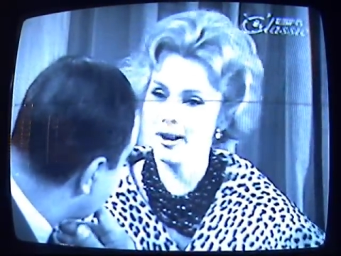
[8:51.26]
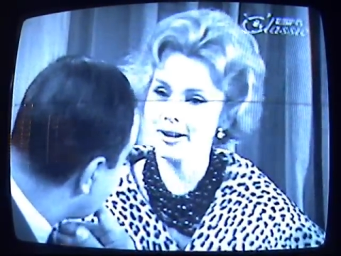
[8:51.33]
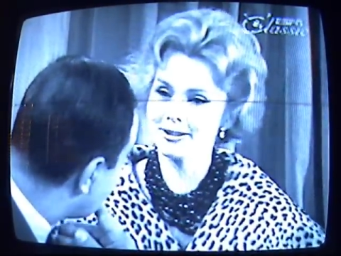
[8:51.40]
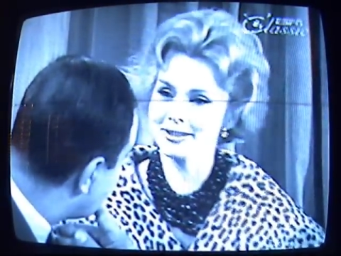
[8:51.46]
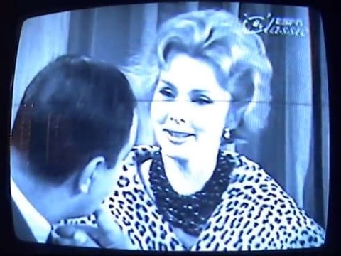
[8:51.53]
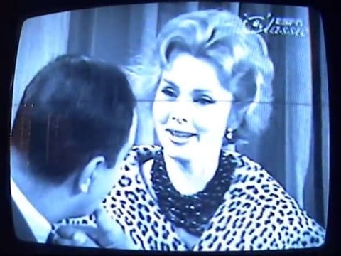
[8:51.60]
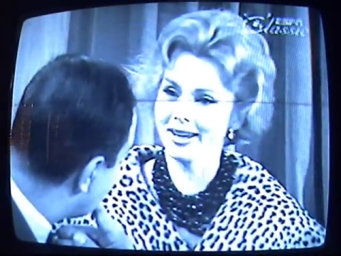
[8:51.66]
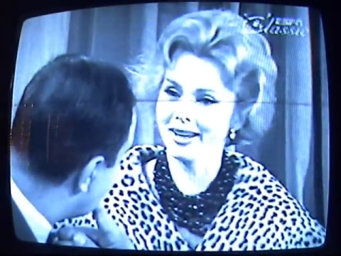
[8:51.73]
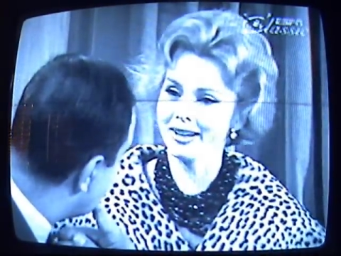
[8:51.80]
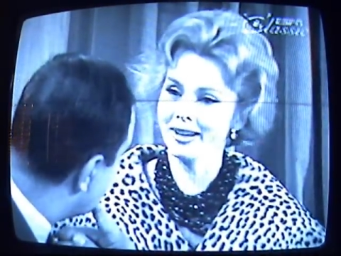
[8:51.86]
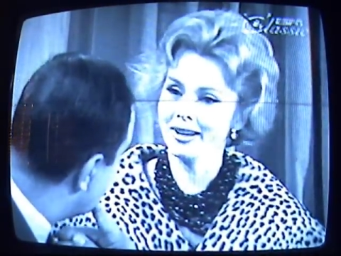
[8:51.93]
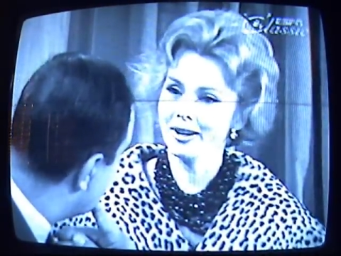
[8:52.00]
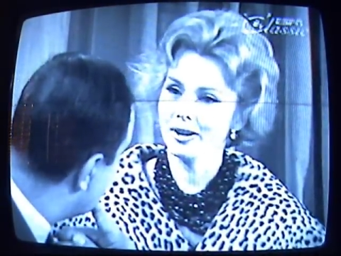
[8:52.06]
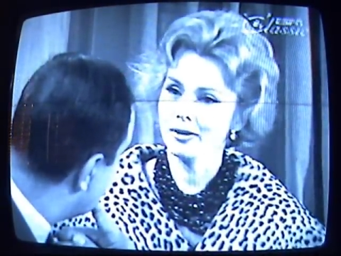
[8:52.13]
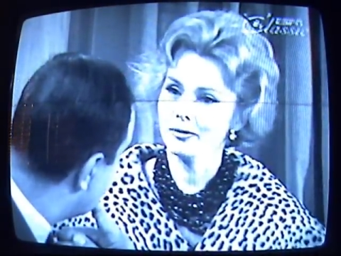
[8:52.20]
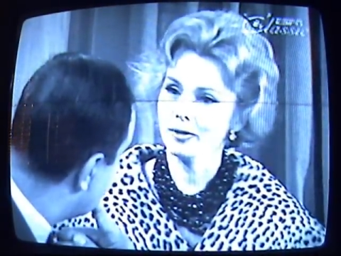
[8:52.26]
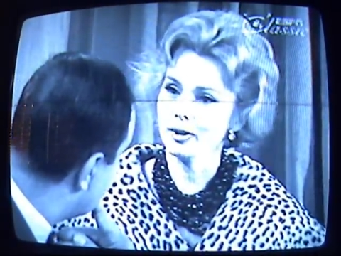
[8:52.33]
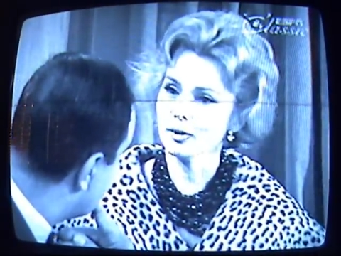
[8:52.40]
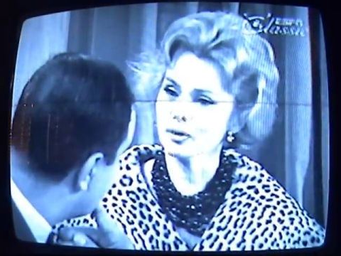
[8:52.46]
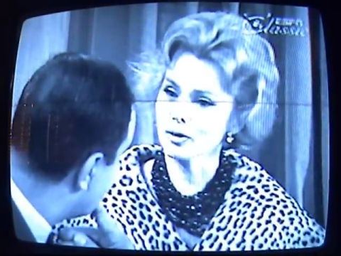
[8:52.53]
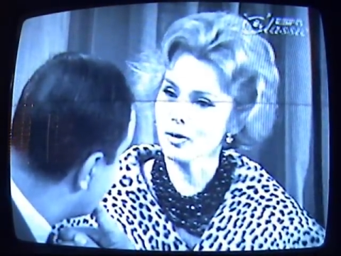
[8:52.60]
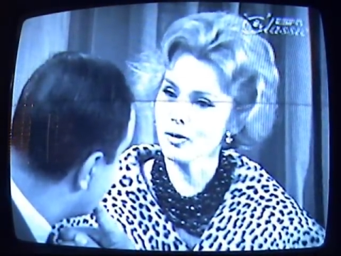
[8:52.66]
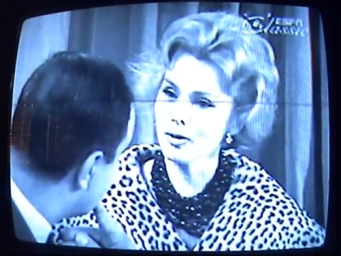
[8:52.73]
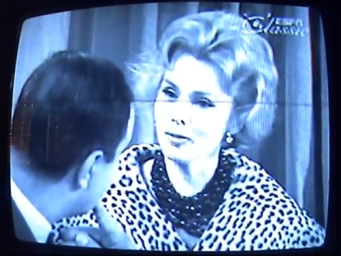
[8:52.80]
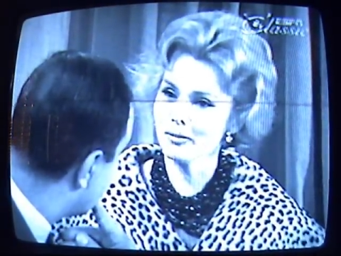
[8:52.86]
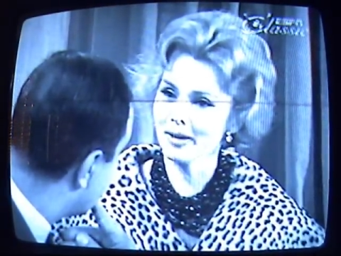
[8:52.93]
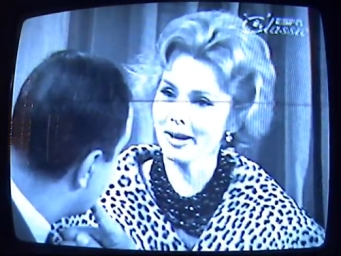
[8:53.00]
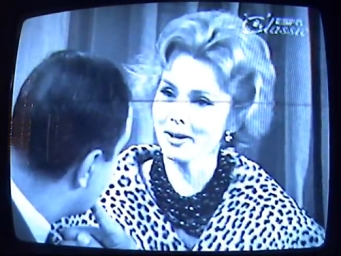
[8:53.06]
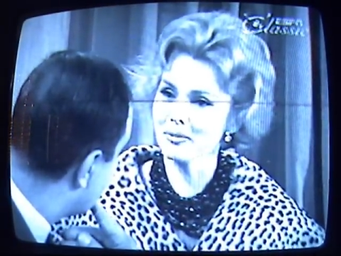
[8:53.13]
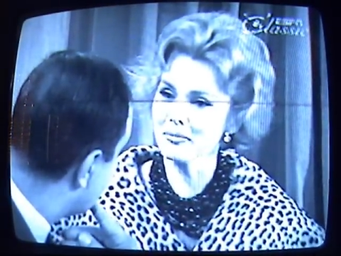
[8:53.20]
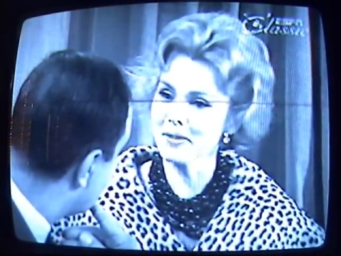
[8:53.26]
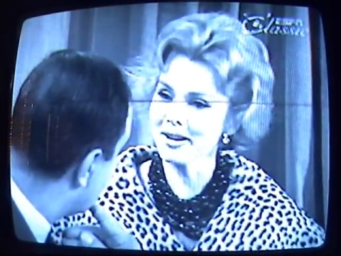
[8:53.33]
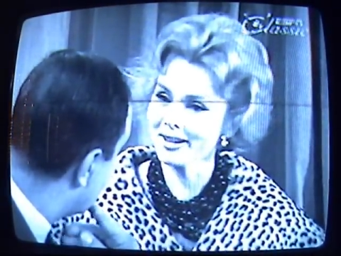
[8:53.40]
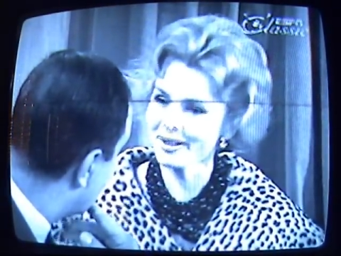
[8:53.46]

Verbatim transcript: fight again, we could all make $1